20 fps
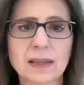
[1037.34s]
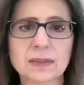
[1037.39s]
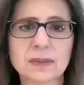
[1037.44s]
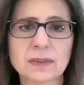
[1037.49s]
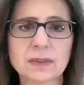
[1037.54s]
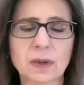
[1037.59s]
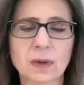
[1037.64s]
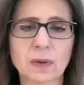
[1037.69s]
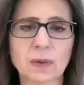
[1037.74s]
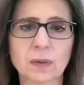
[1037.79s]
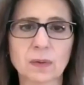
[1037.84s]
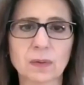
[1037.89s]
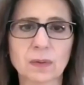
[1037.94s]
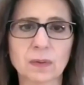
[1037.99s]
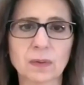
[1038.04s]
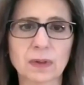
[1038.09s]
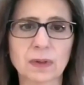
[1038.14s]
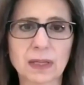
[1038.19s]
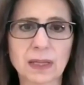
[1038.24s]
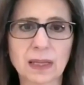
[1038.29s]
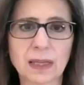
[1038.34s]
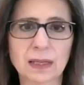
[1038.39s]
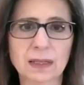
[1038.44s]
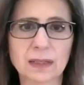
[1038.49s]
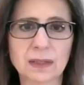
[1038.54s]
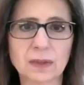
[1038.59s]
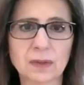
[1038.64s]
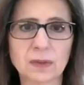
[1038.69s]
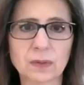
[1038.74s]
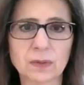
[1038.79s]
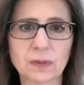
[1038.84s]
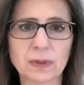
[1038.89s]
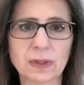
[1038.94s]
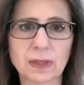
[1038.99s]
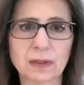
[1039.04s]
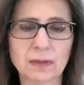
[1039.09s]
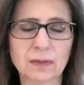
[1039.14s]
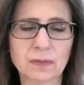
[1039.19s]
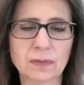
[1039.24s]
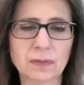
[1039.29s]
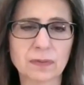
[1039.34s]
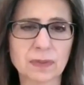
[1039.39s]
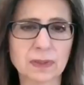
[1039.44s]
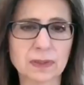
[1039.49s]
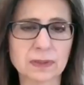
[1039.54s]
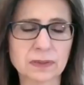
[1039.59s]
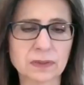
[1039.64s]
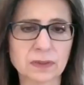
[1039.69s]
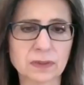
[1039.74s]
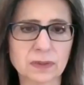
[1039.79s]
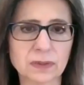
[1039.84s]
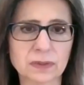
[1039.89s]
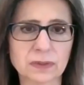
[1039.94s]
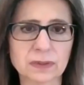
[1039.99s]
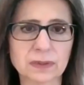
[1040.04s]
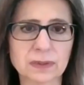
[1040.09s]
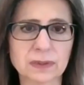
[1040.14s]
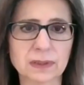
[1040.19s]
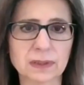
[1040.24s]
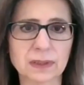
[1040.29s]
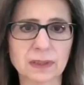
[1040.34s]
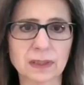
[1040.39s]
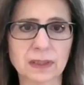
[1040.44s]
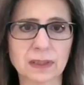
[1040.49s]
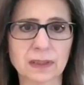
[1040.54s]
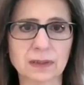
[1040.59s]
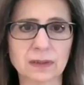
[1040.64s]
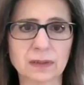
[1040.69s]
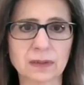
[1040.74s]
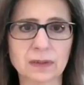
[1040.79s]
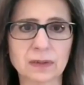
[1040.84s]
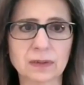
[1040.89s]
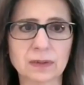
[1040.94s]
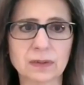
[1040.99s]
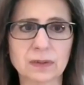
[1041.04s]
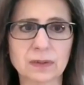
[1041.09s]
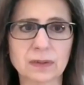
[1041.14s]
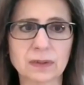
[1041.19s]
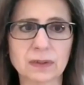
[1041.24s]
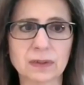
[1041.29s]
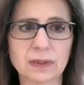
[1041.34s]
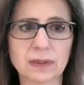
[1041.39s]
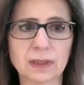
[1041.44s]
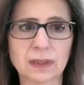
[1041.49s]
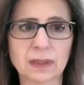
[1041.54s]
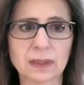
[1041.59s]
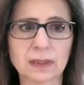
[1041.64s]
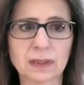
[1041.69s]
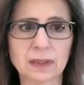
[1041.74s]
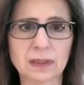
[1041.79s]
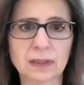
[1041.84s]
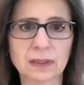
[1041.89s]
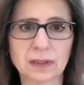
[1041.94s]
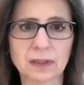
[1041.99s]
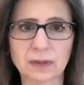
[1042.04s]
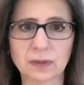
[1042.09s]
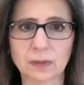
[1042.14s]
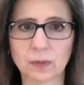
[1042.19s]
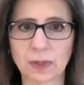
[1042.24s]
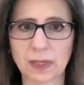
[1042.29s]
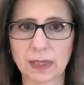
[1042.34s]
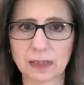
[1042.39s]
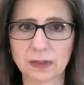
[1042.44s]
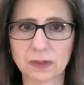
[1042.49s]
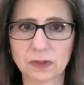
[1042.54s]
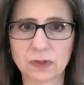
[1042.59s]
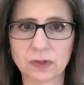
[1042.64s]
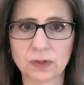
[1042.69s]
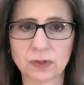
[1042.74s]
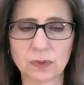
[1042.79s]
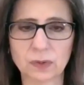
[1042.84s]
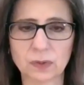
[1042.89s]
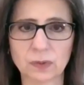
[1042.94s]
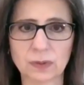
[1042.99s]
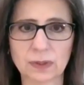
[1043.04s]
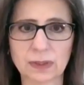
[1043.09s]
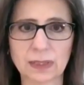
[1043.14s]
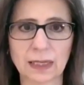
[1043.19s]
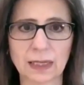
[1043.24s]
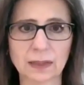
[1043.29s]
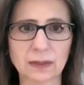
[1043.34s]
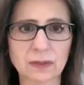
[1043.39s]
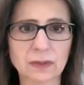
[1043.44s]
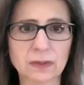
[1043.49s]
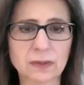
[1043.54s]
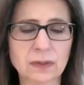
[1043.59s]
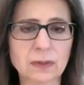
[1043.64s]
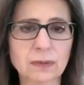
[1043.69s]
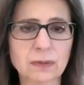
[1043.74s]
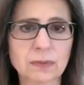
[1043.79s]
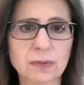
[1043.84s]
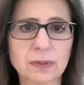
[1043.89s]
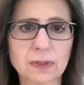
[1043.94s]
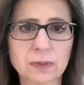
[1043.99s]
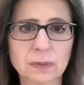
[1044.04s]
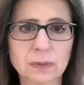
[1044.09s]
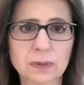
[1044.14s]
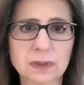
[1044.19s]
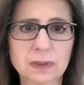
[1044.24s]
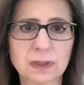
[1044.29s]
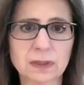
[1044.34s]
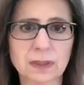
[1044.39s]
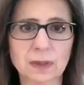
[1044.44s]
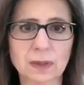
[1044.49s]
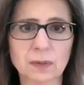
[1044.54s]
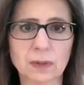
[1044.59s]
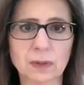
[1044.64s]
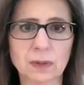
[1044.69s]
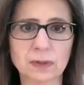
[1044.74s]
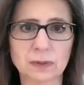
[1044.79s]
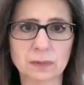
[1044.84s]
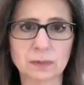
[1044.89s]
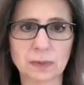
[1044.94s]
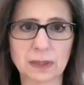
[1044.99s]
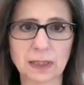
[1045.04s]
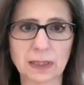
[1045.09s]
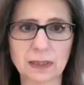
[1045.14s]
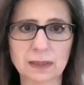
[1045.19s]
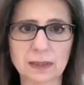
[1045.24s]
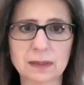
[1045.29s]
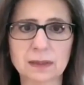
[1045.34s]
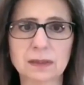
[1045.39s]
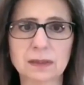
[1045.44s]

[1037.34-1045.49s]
So can you give listeners a clear way to get to the frequency they want to be at?